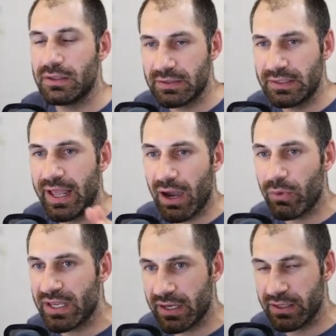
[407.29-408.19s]
now
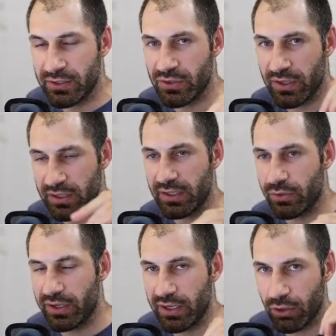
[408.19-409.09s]
we're getting into the nitty
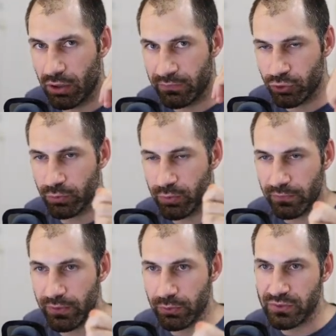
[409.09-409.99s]
gritty of Drupal
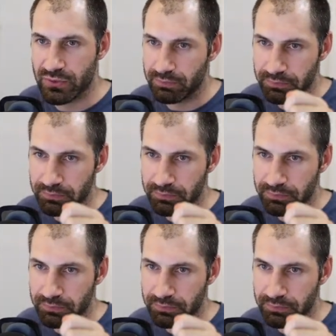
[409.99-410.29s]
fields.